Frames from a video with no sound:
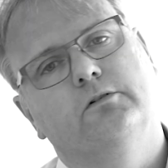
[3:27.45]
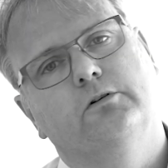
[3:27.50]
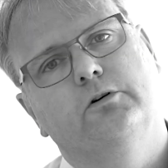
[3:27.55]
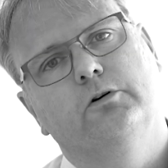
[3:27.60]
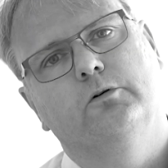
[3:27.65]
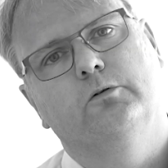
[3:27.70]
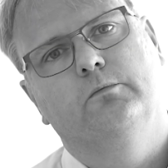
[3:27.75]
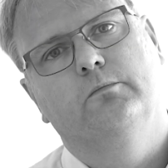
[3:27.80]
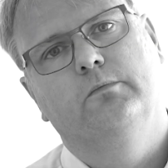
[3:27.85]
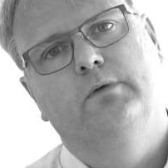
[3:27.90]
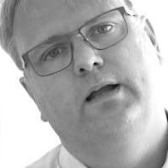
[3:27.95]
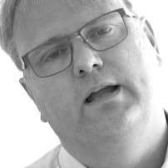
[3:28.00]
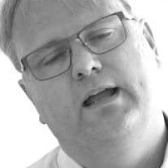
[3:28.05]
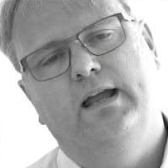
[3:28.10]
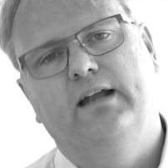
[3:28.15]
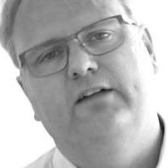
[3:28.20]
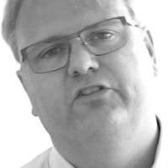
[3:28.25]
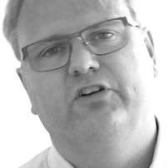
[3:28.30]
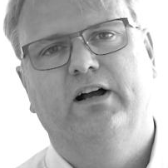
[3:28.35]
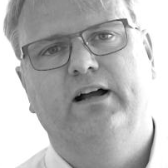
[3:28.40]
Cool.
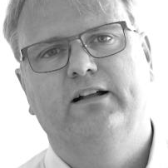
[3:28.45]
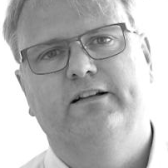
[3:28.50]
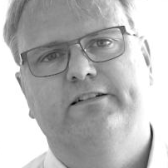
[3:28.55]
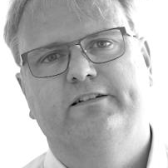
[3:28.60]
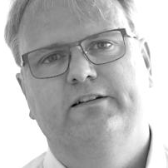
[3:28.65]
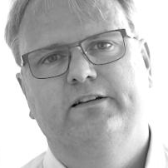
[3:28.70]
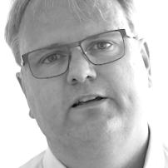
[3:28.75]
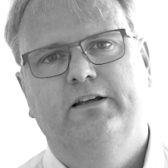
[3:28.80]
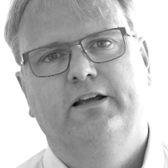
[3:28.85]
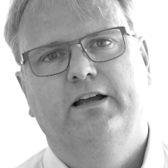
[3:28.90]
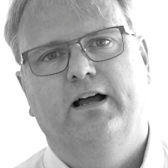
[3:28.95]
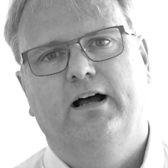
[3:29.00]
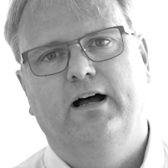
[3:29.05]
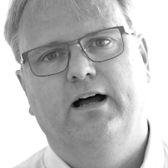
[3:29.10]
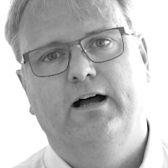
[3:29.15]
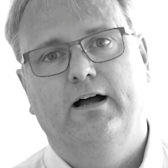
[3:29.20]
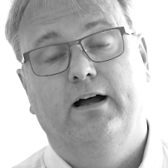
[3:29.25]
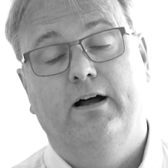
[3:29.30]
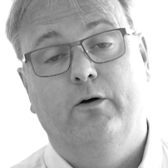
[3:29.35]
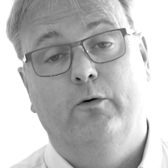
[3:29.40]
Hey, child,
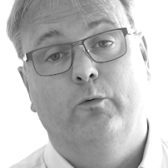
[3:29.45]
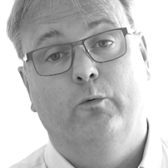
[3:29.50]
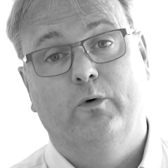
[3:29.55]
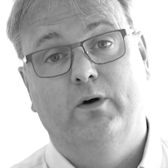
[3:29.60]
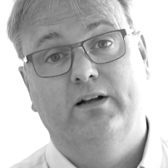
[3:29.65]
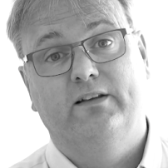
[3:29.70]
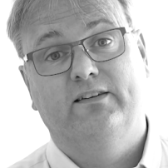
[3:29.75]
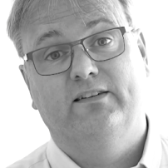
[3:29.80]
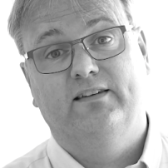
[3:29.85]
what